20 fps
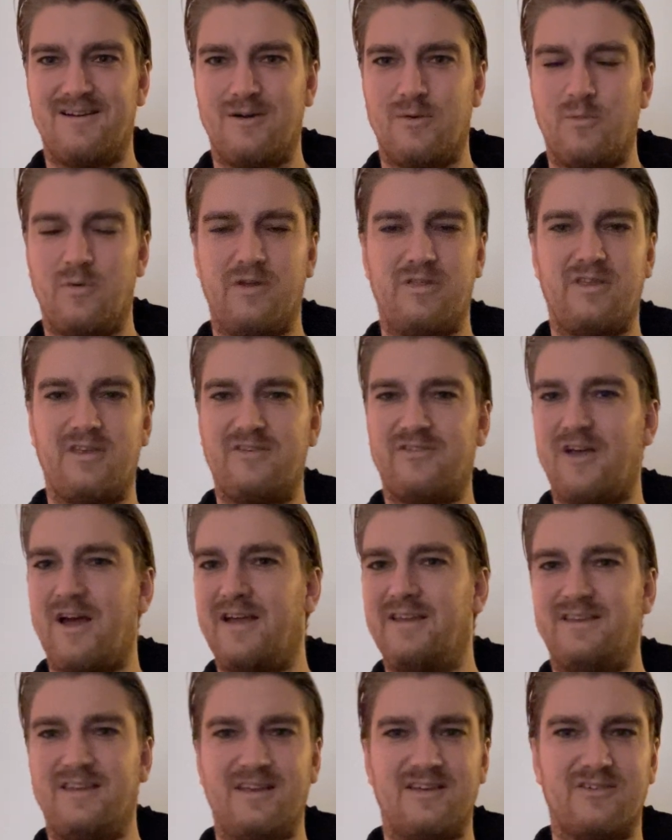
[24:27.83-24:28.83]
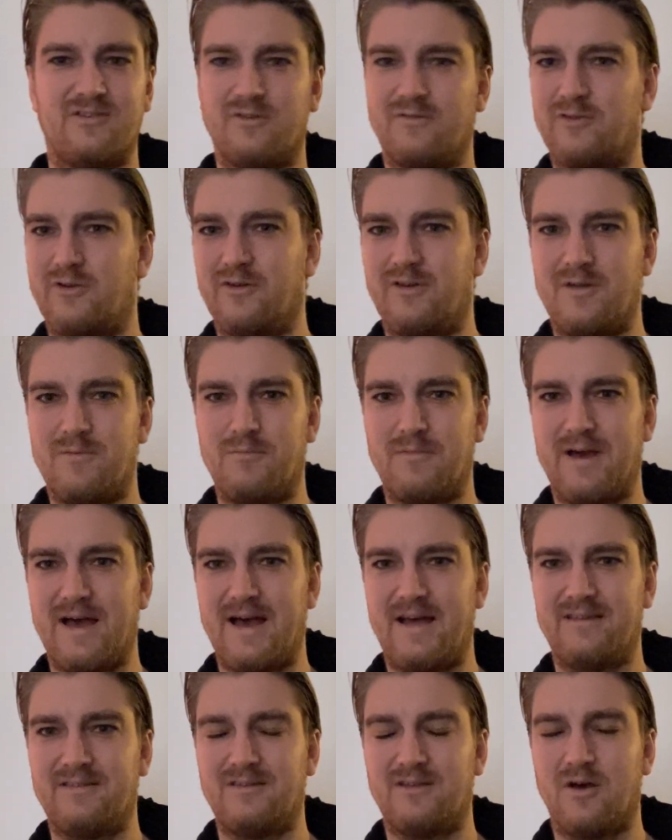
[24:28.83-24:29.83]
with his ideas of good and
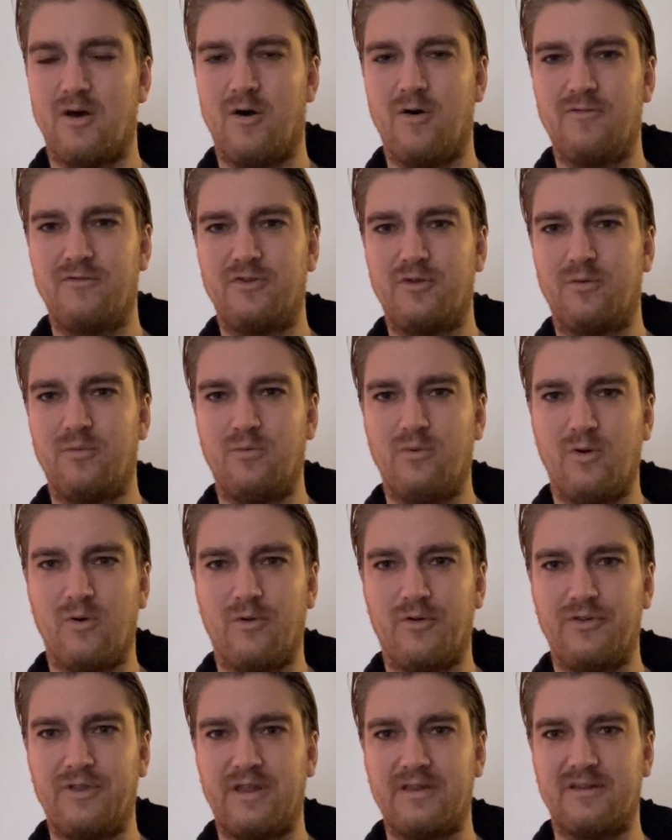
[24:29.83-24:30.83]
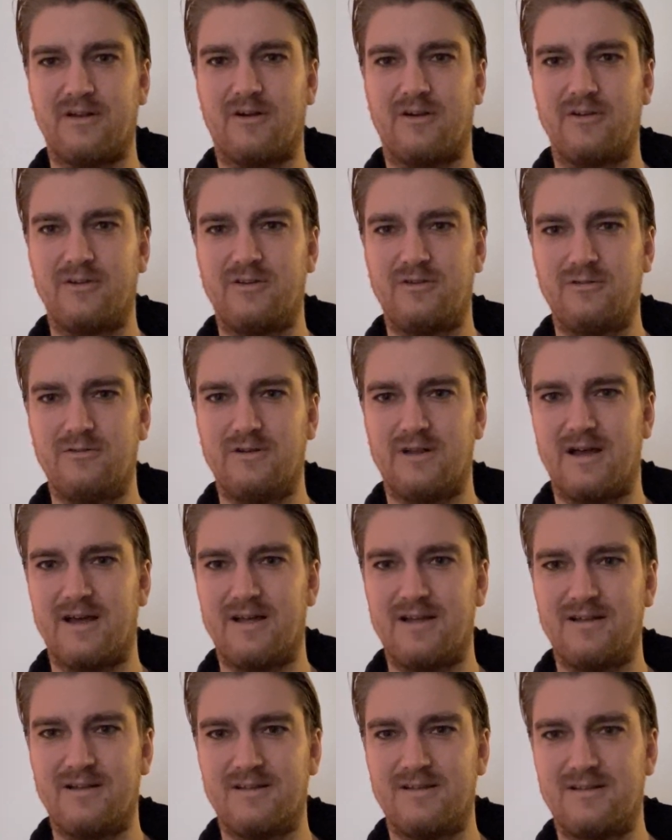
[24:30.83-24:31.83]
bad of the role that
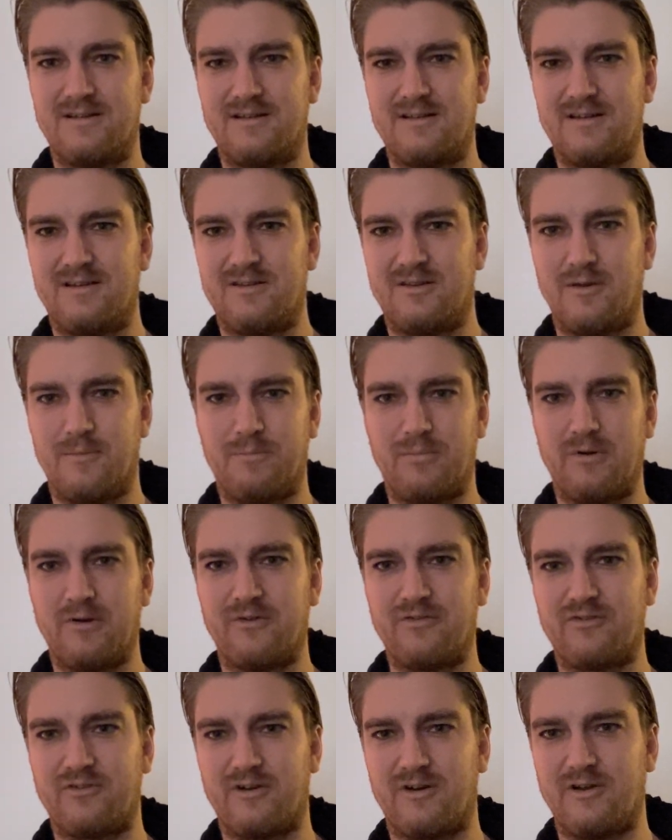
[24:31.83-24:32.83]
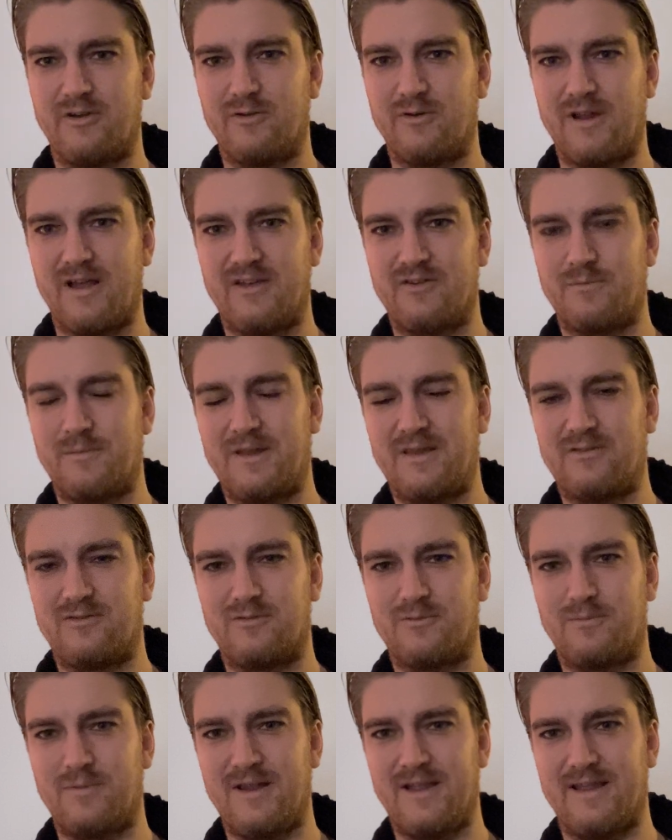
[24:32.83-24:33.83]
Arjuna, the person Arjuna, is meant to
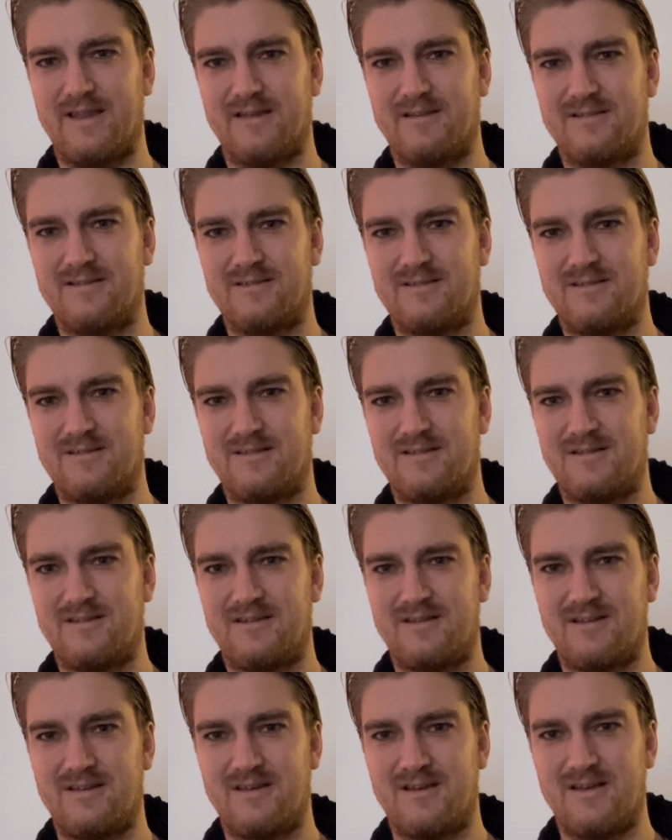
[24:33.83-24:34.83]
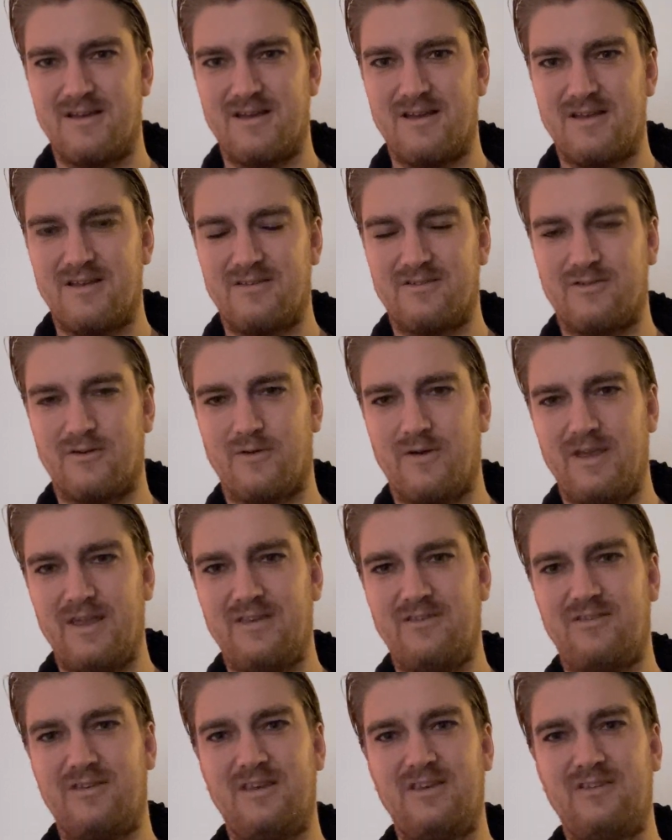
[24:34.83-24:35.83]
play? So
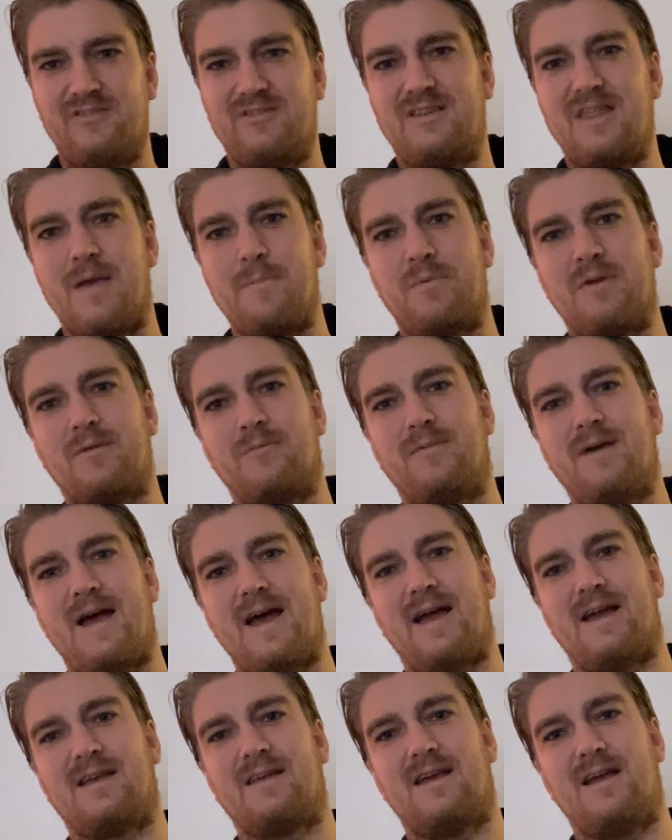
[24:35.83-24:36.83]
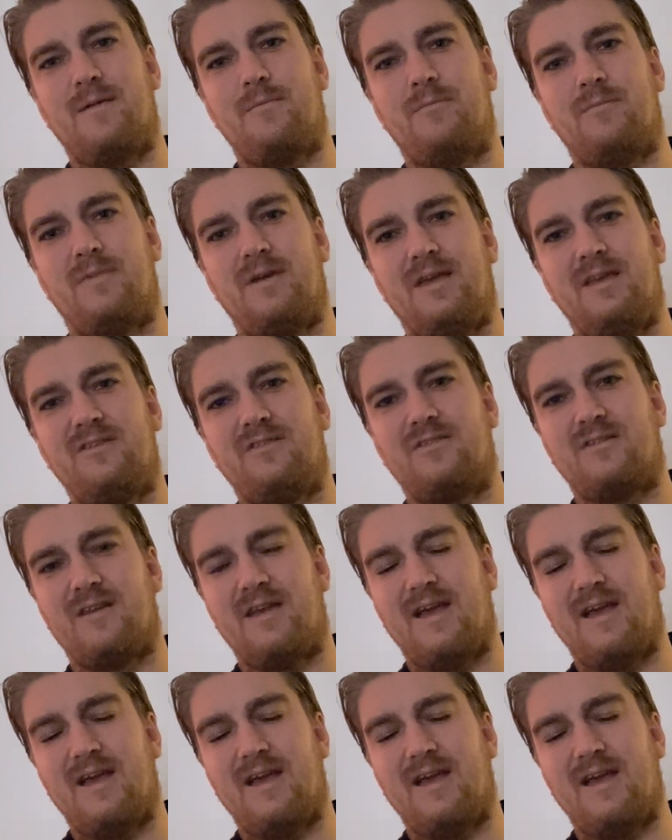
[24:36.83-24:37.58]
is he stepping back and is